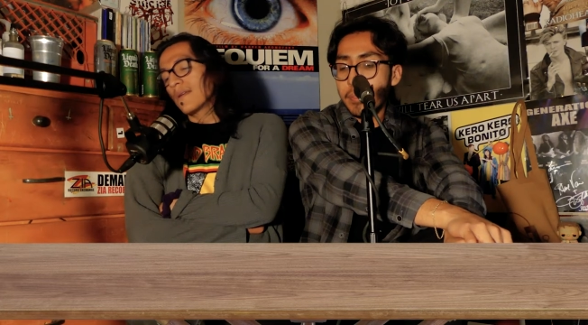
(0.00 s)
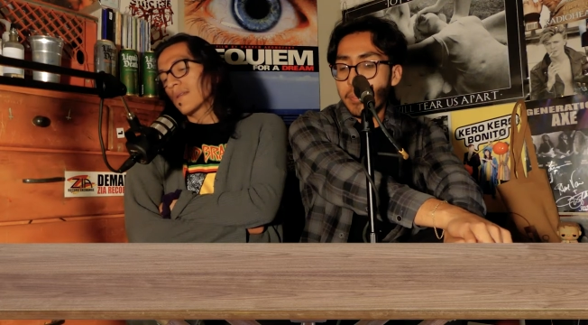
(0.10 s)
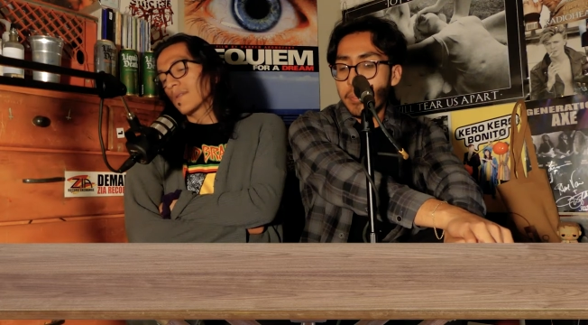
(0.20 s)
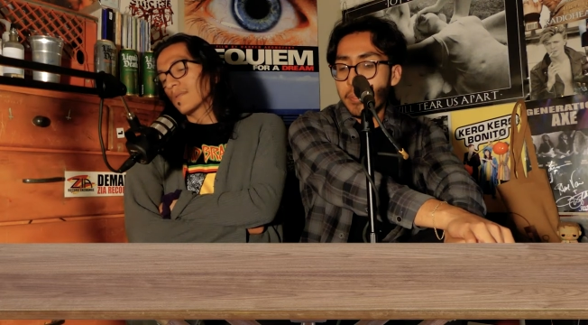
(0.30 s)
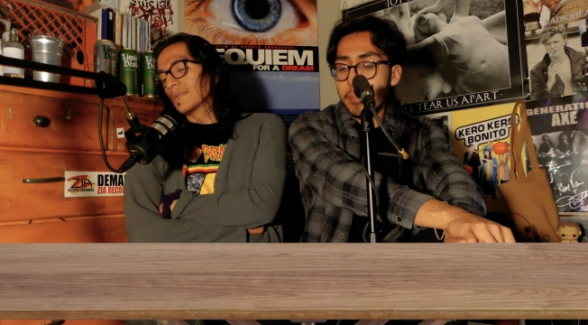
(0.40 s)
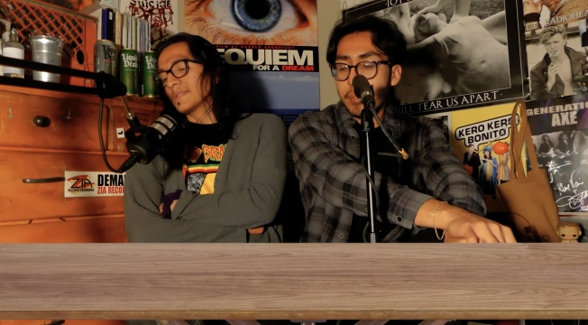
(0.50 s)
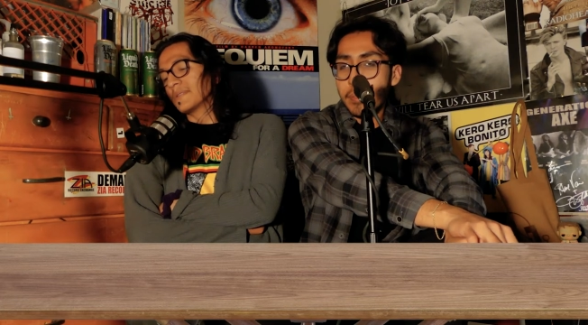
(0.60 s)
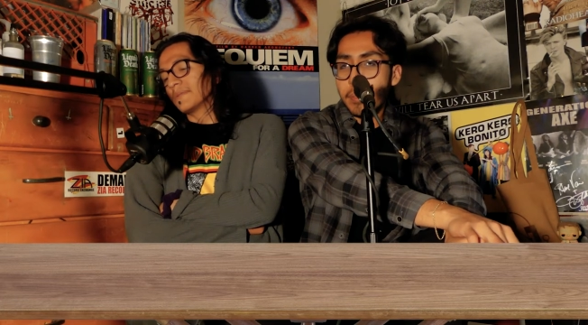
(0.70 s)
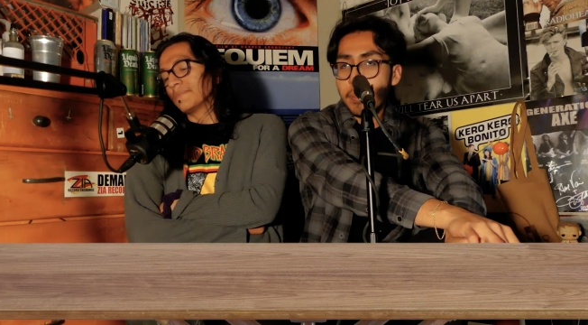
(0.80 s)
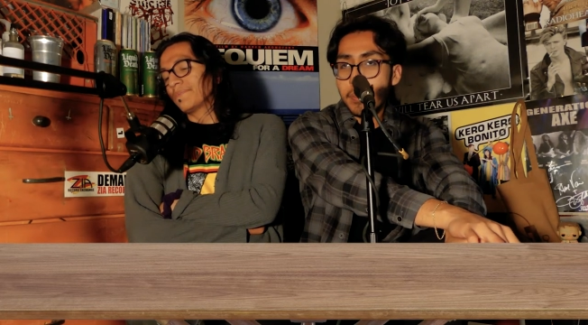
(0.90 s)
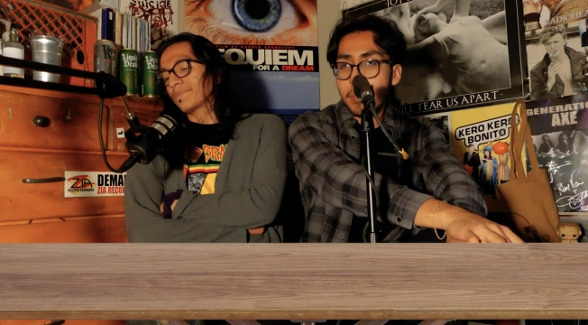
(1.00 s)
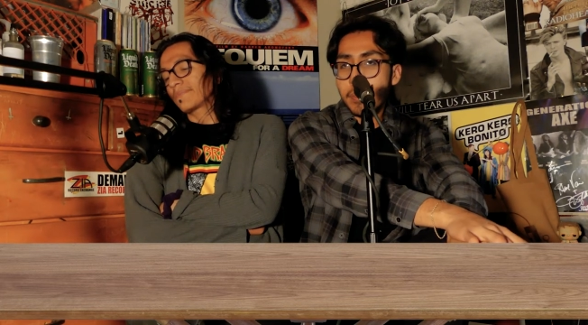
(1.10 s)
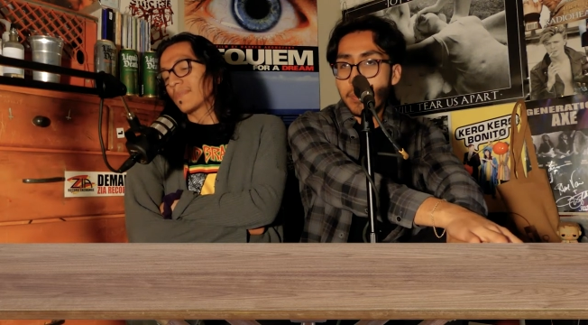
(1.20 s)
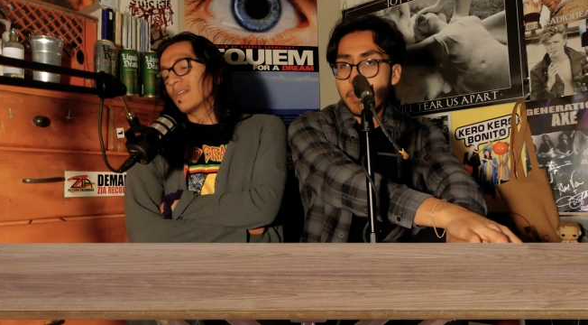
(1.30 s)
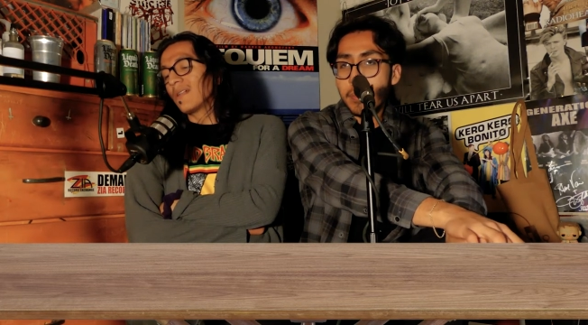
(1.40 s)
Speaker 1: you know, because um,
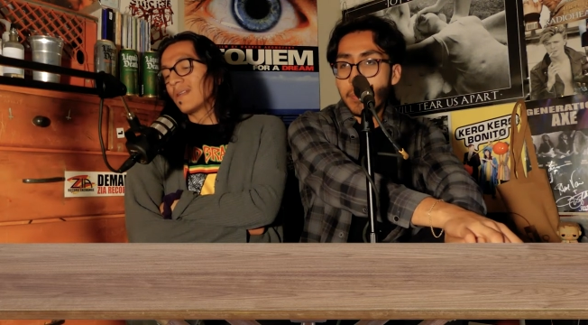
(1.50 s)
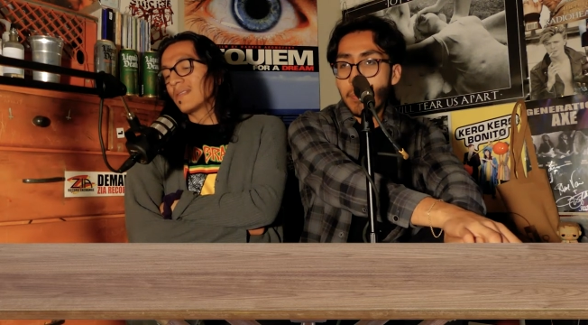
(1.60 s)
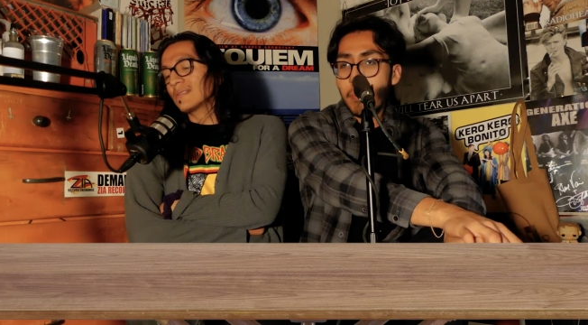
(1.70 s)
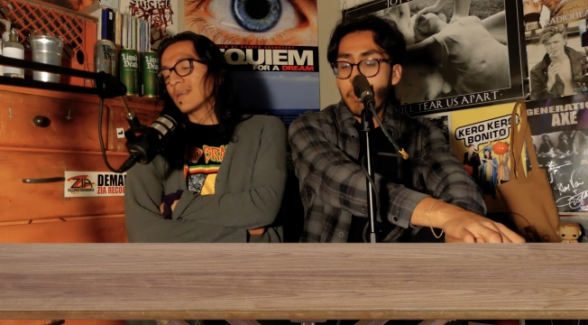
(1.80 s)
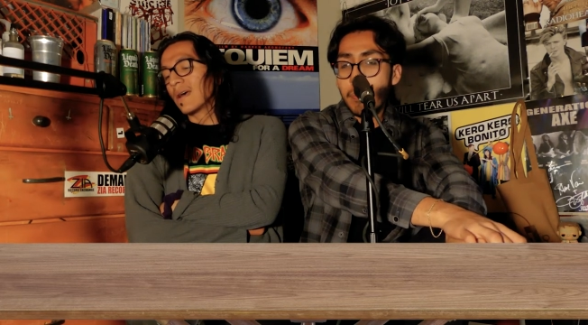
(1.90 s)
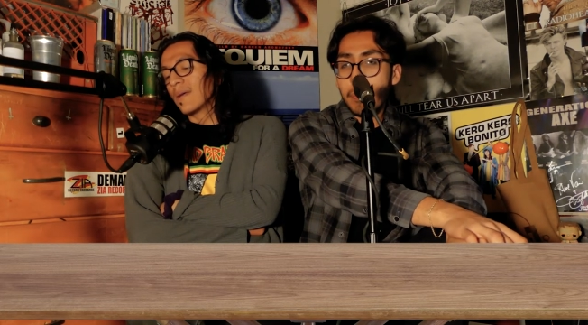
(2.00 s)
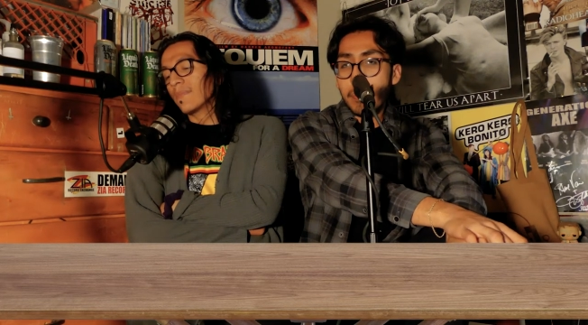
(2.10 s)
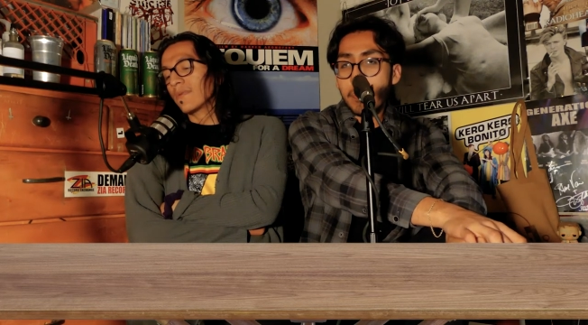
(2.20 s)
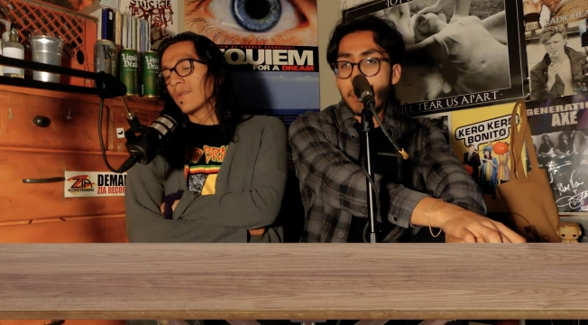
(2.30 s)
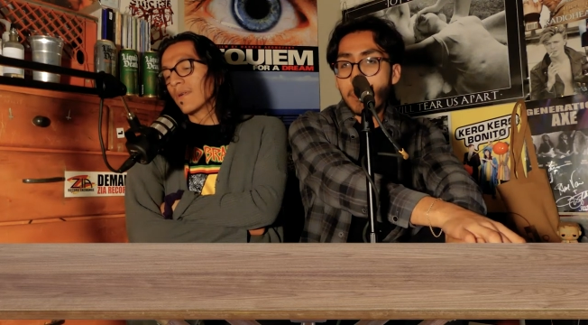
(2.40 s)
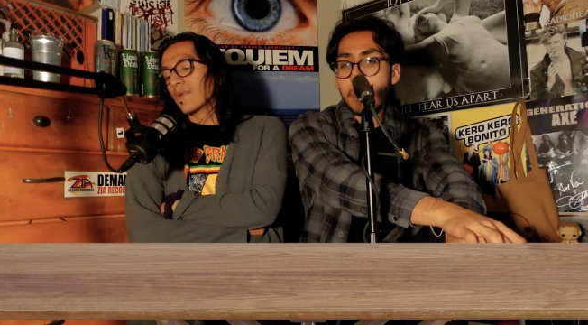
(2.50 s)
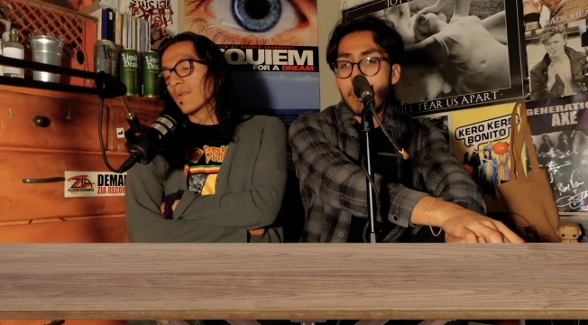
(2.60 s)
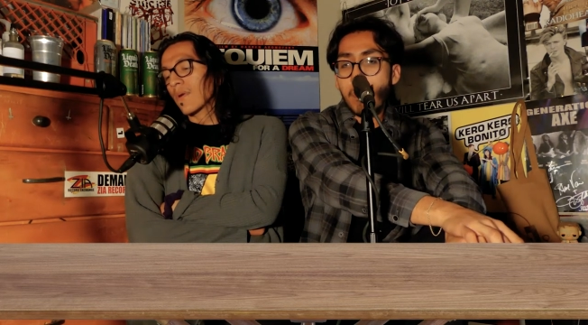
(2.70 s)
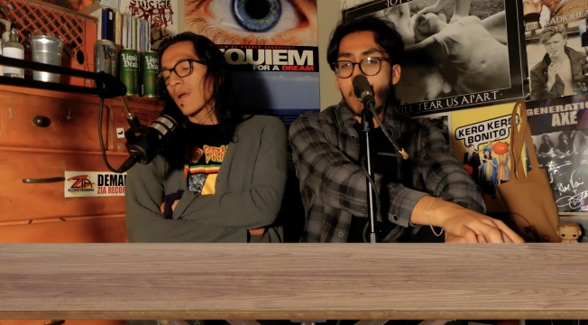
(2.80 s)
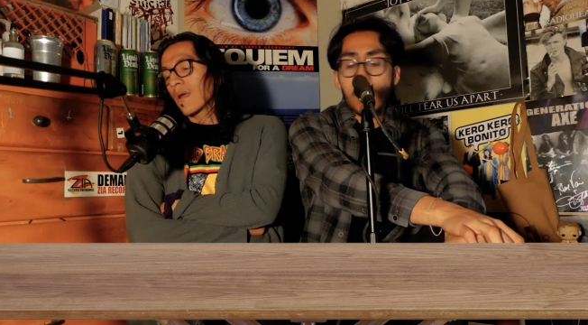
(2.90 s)
a lot of the times, you know,